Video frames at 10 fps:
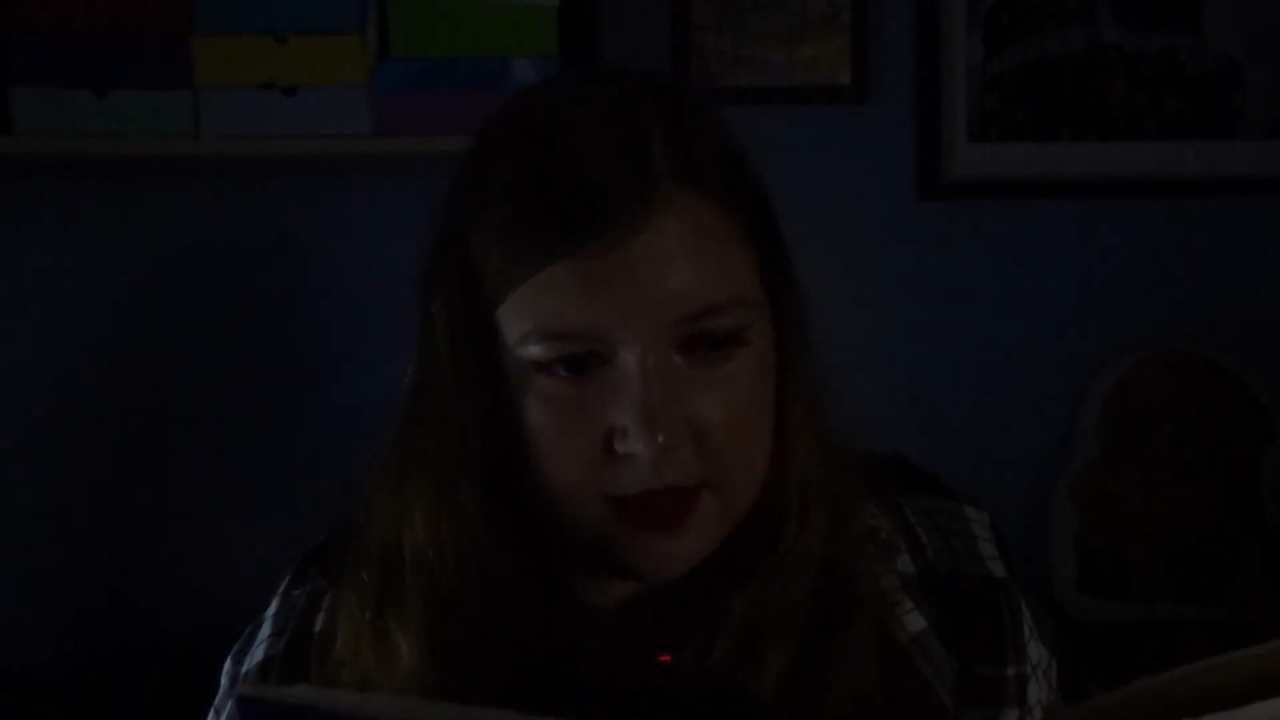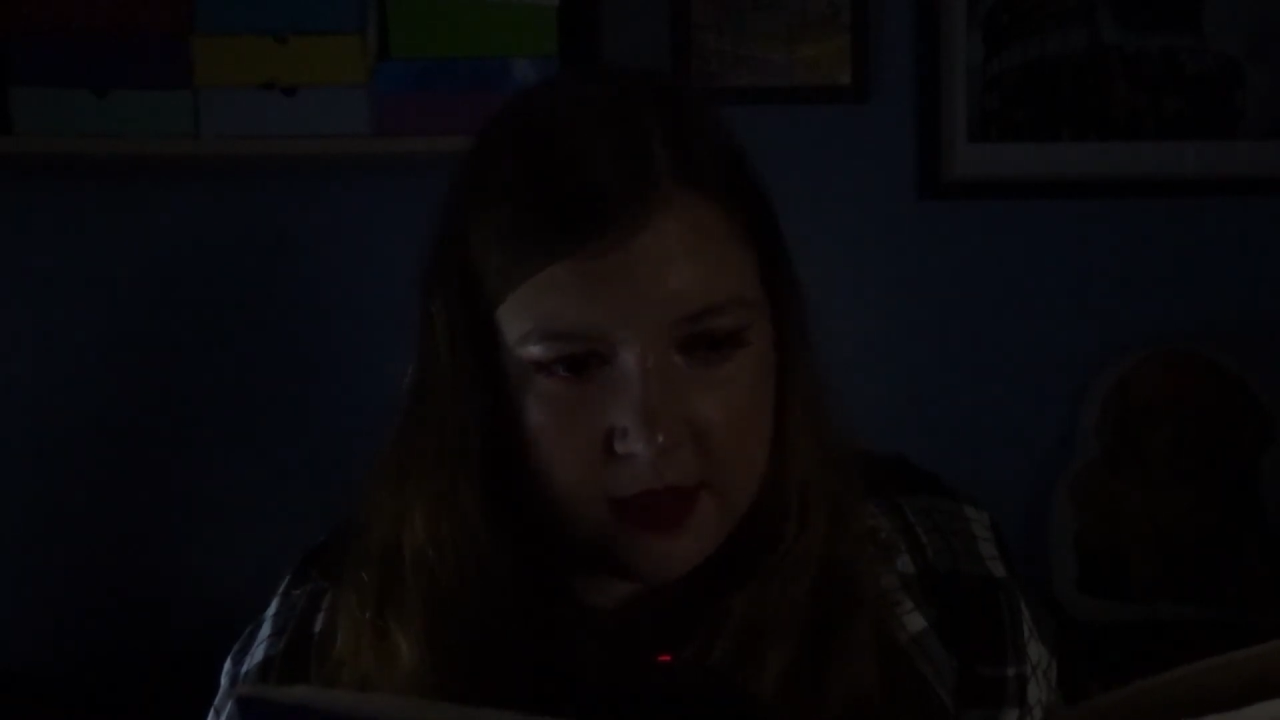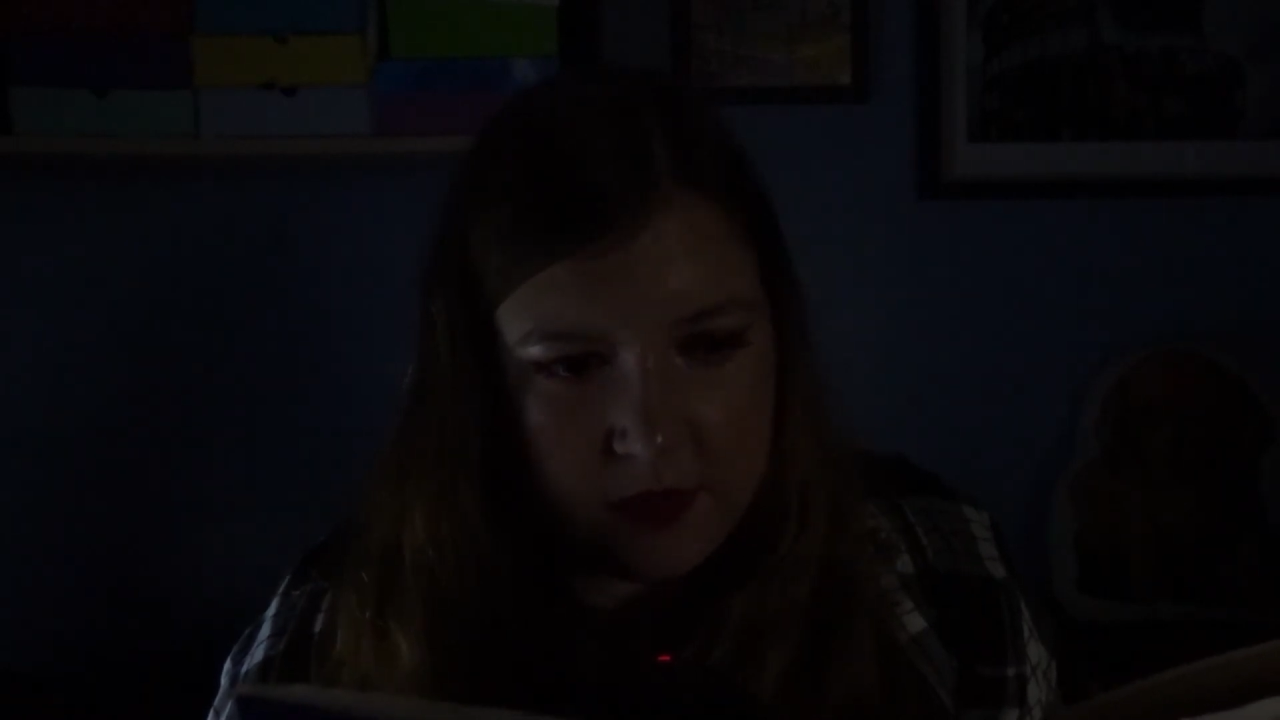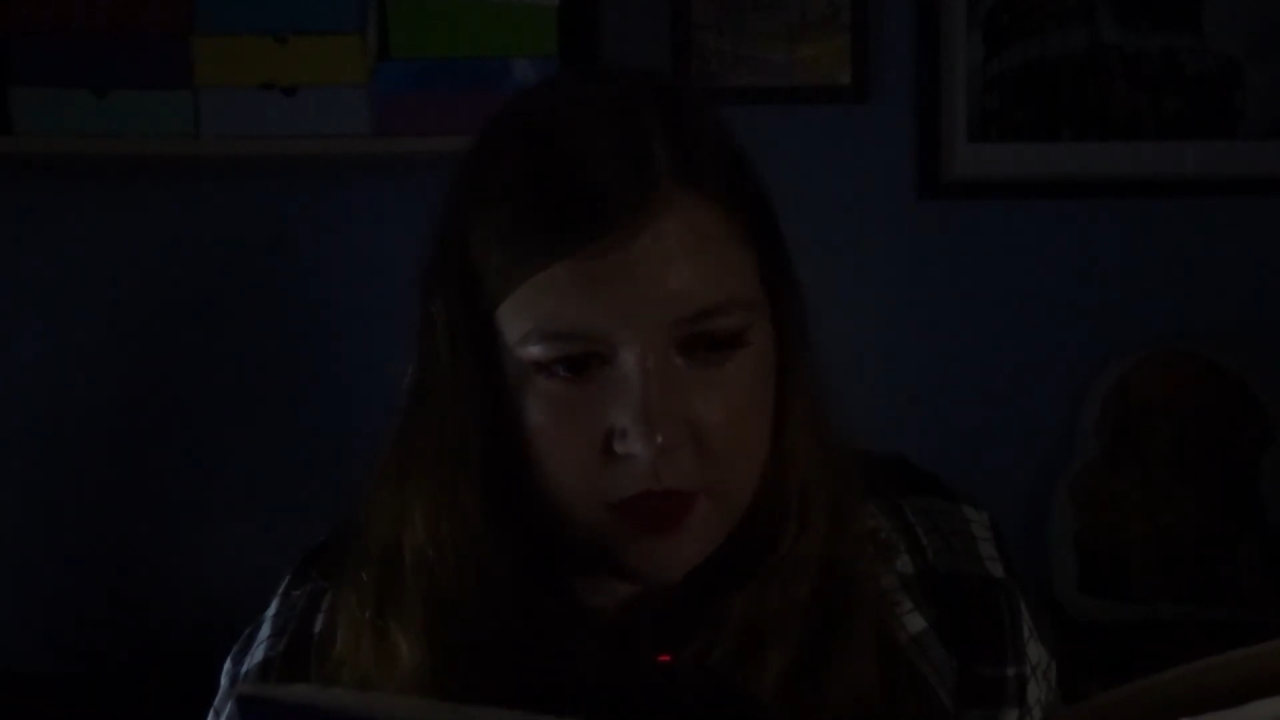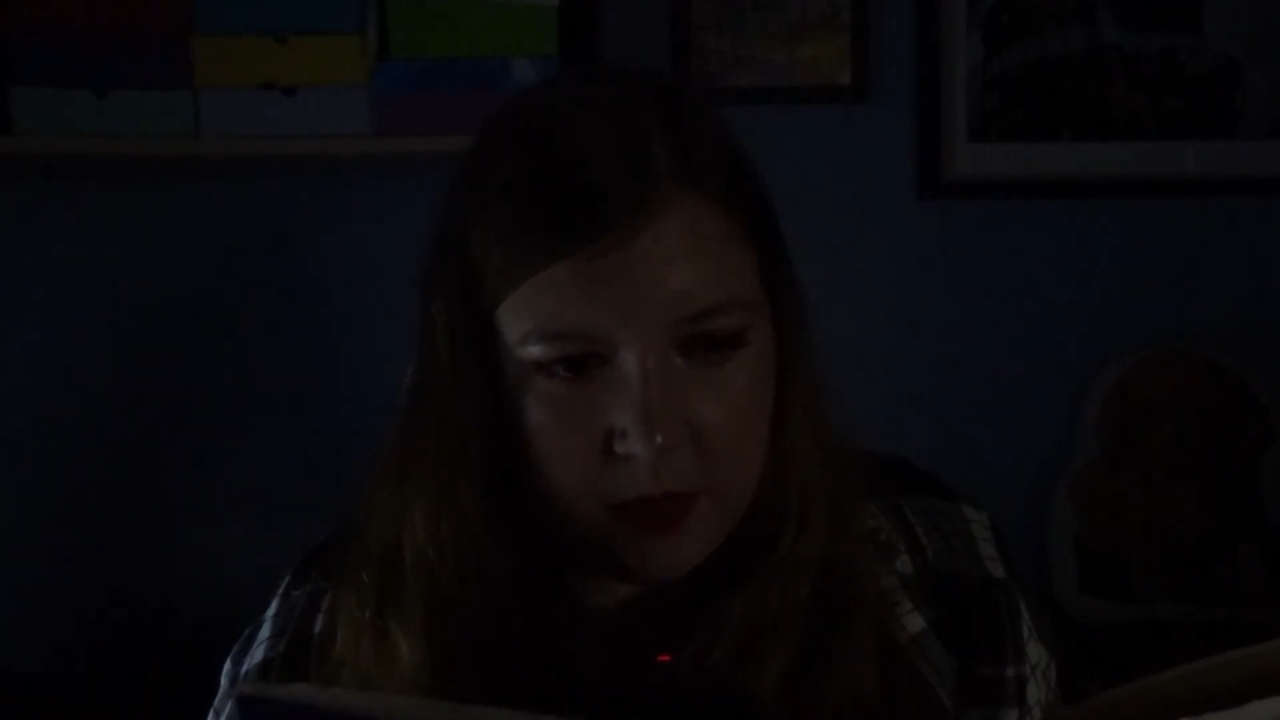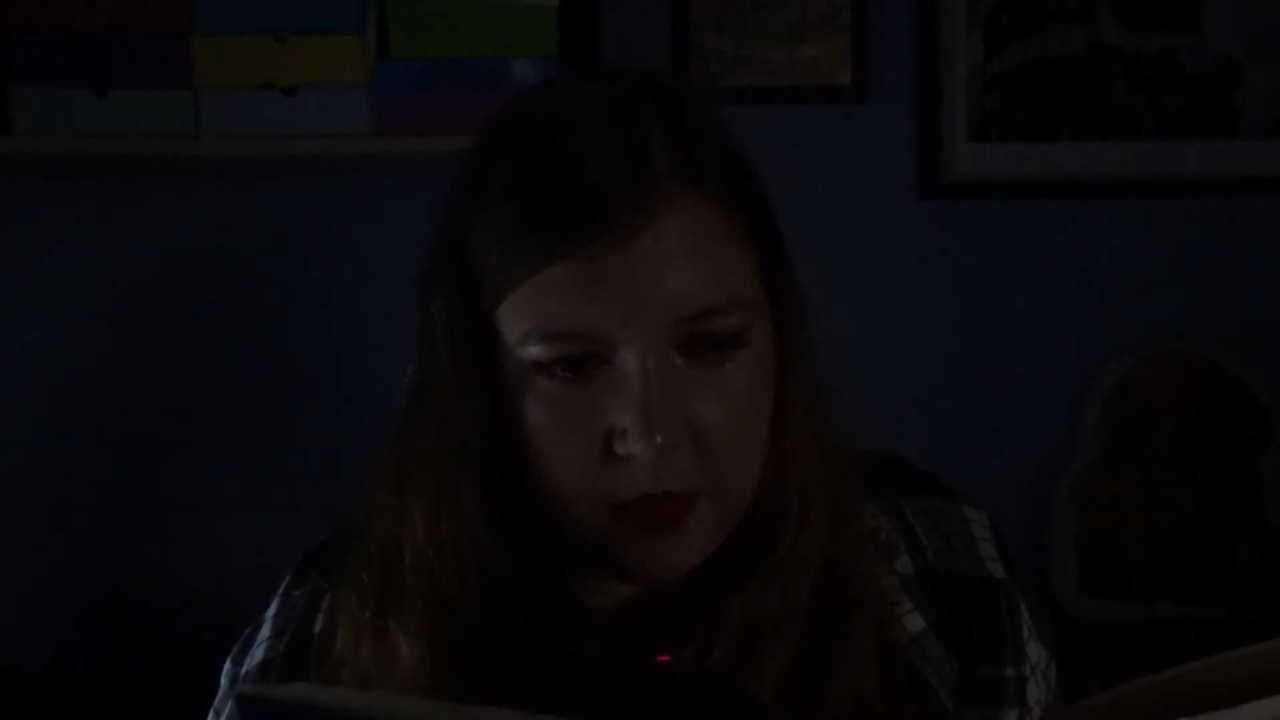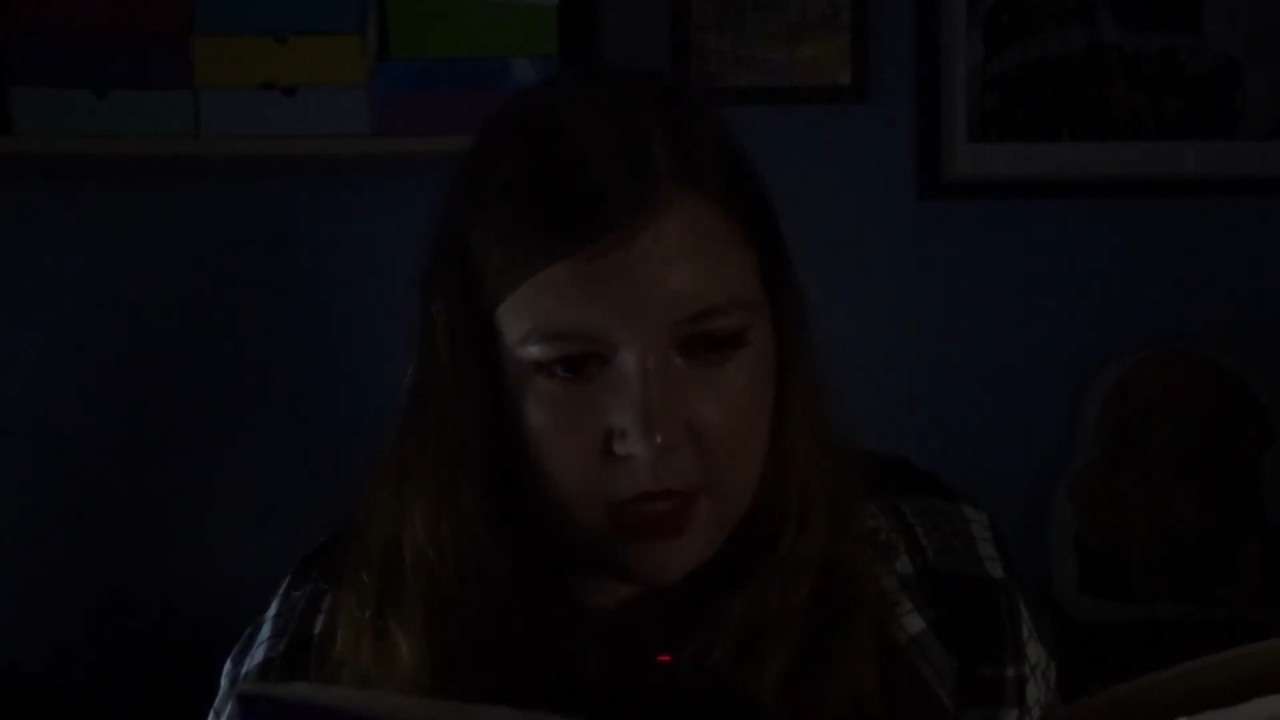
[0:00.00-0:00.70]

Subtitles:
out of trouble